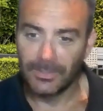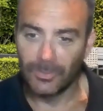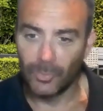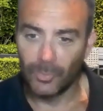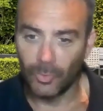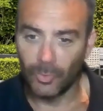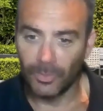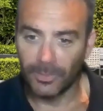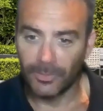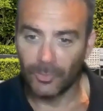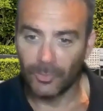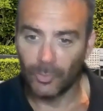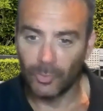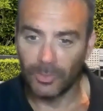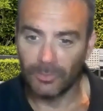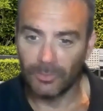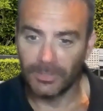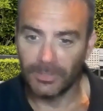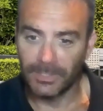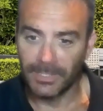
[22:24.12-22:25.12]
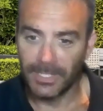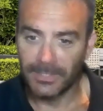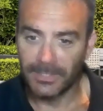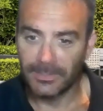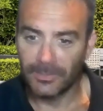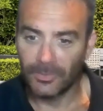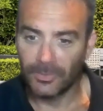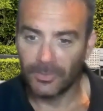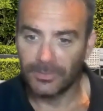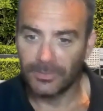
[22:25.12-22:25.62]
all the cool little knickknacks
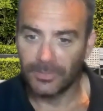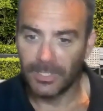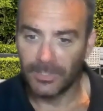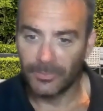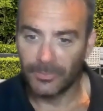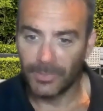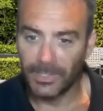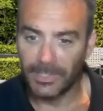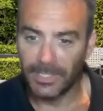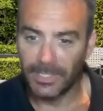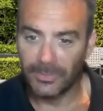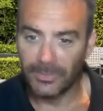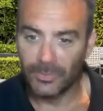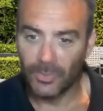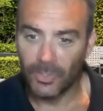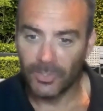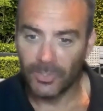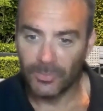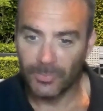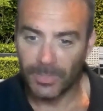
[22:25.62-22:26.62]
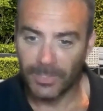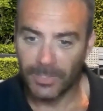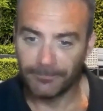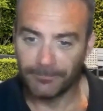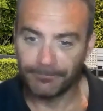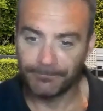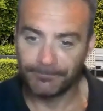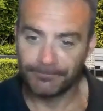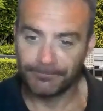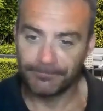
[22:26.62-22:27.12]
they've got selling around the outside as
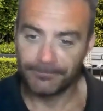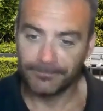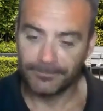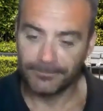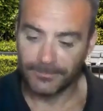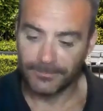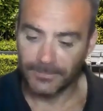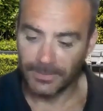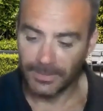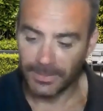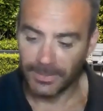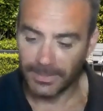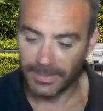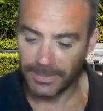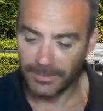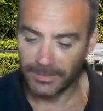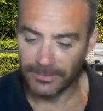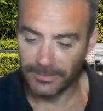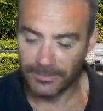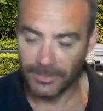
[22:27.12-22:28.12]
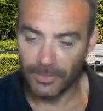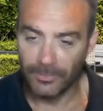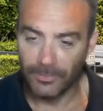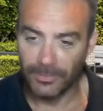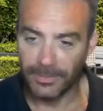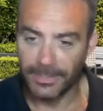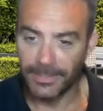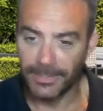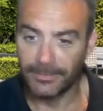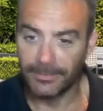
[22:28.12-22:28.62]
well. And
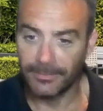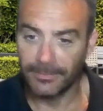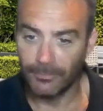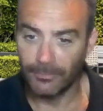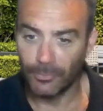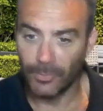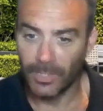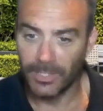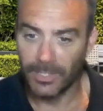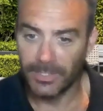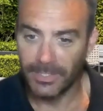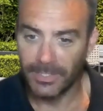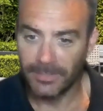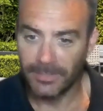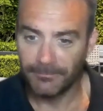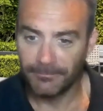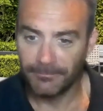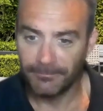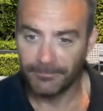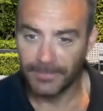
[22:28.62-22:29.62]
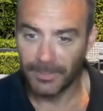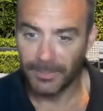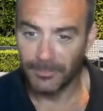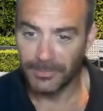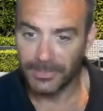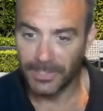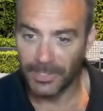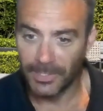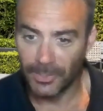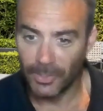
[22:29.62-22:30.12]
if you are there, come
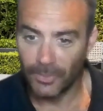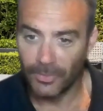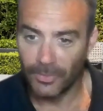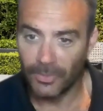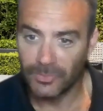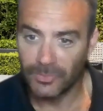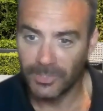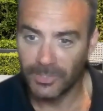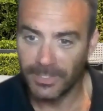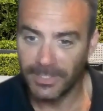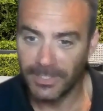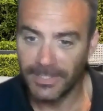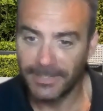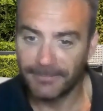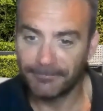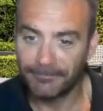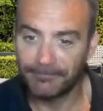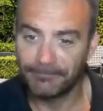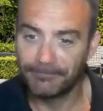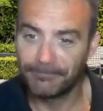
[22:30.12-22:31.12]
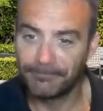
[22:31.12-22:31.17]
and say hello, and I'll see you there.